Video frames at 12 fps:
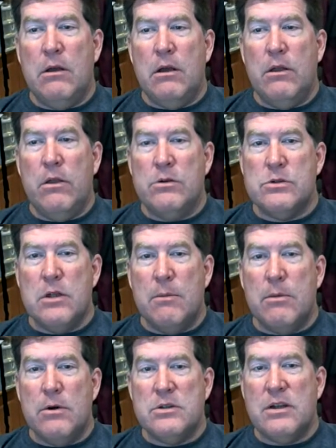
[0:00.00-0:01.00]
those
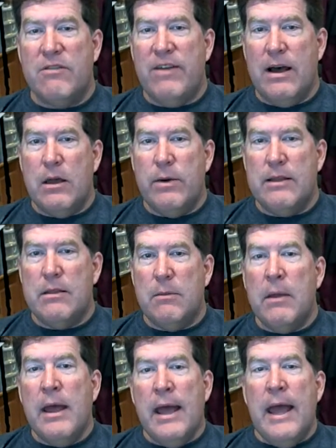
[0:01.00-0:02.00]
numbers and evaluate
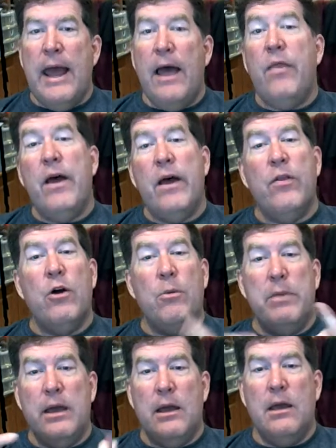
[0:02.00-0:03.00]
them. And then there'll
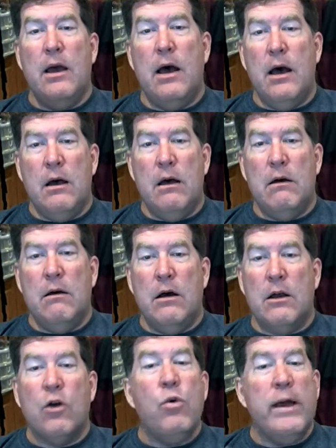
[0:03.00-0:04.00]
be a
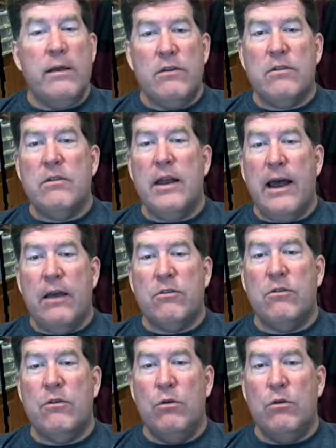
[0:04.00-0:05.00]
quiz that
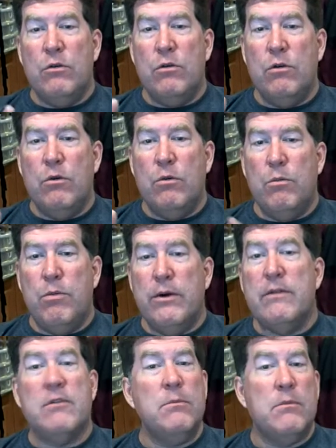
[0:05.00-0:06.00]
asks you to put
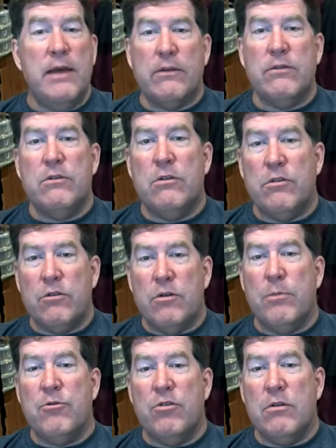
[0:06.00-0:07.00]
in some text
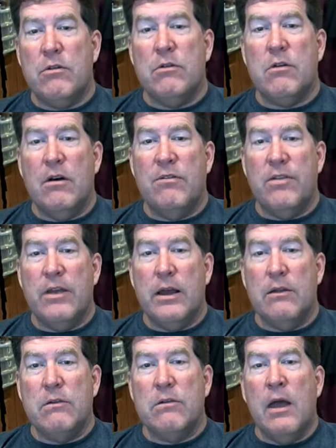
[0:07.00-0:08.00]
descriptions of
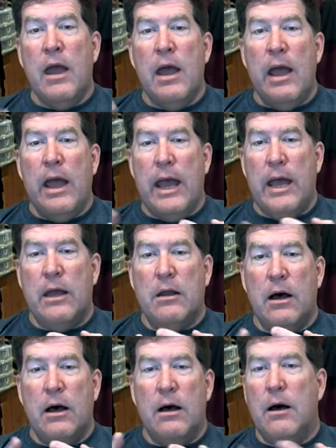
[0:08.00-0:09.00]
things and
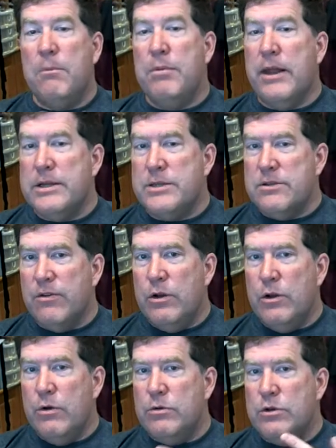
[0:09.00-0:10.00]
a place for
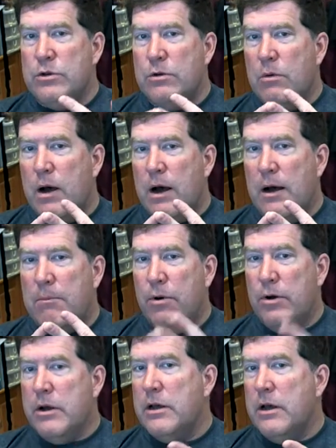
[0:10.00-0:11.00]
you to
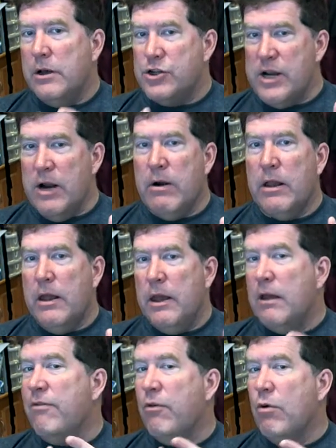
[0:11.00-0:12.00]
put a sharing
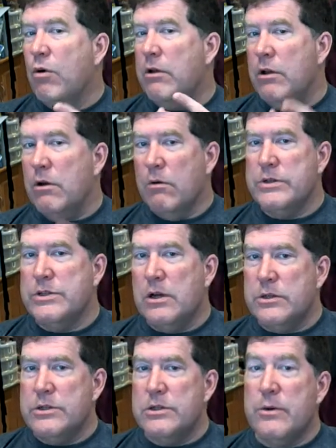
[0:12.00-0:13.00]
link for your results so I